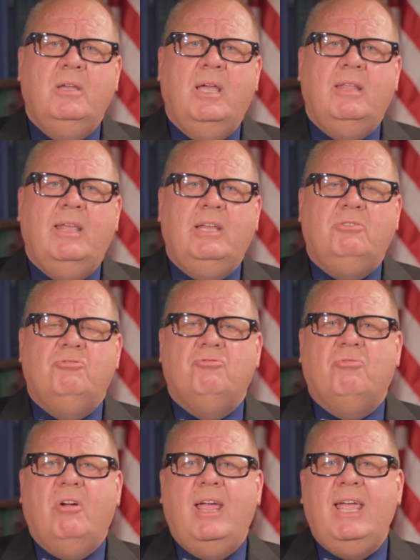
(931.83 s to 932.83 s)
and they
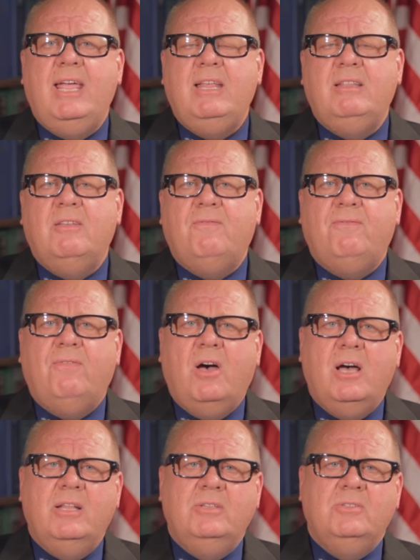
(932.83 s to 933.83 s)
drain the
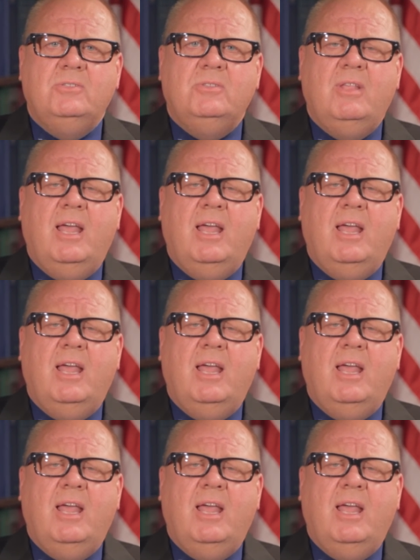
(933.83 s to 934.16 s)
funds